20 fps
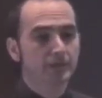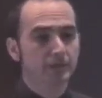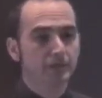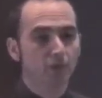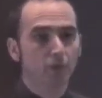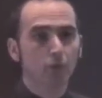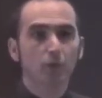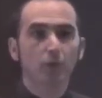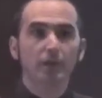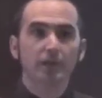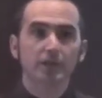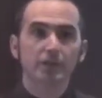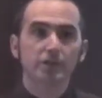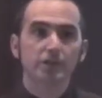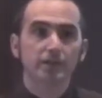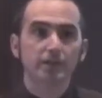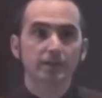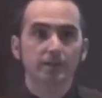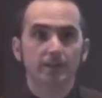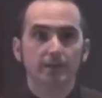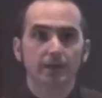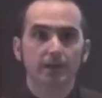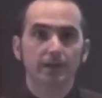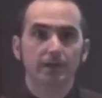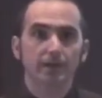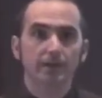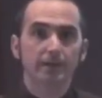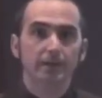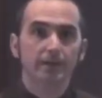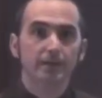So, religion
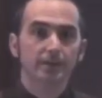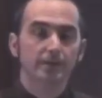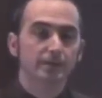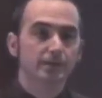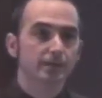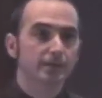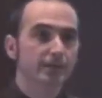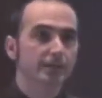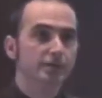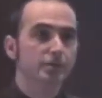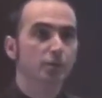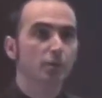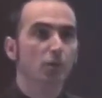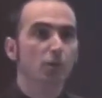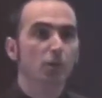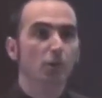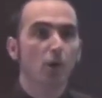is this